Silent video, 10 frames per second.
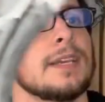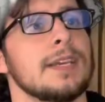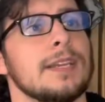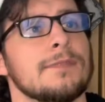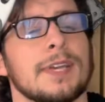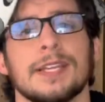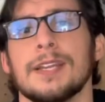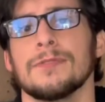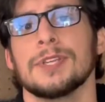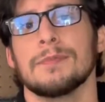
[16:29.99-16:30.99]
And if I can
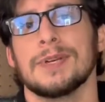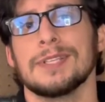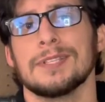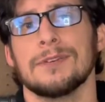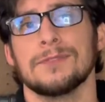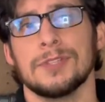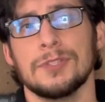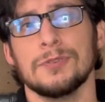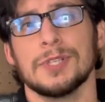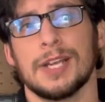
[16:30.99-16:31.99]
ever get myself to
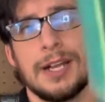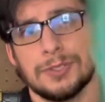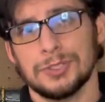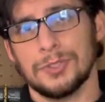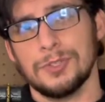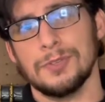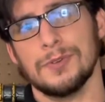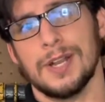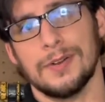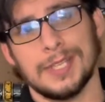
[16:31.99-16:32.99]
do it, I'll show you
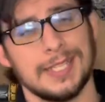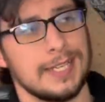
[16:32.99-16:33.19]
how I did